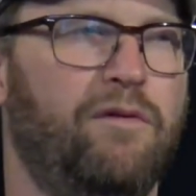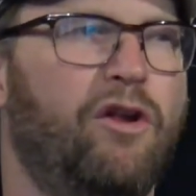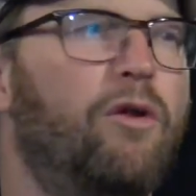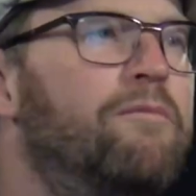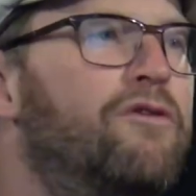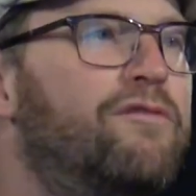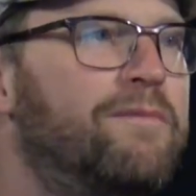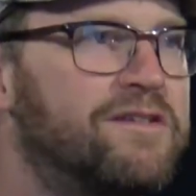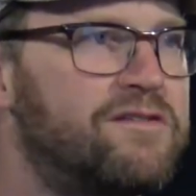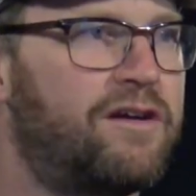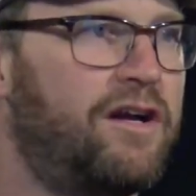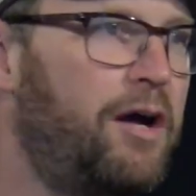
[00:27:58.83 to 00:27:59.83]
little
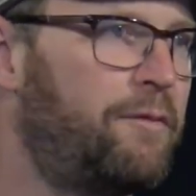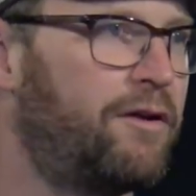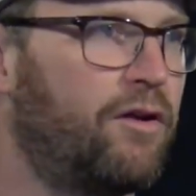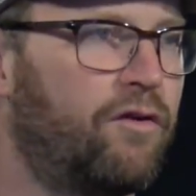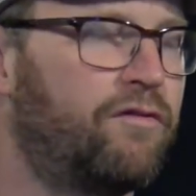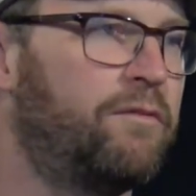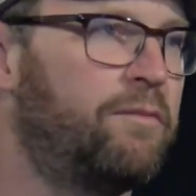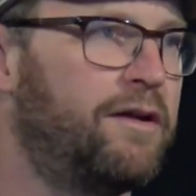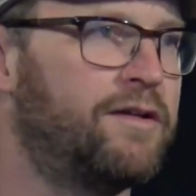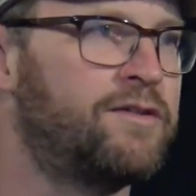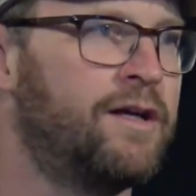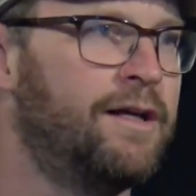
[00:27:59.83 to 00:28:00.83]
movements that are happening all over the
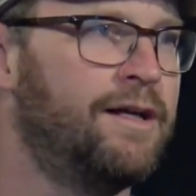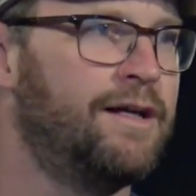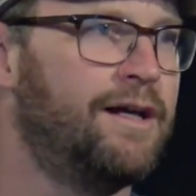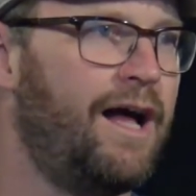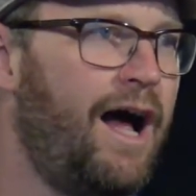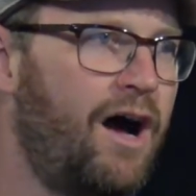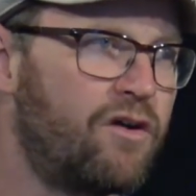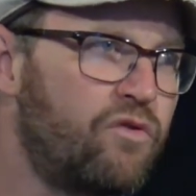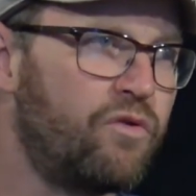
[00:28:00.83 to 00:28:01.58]
place. How do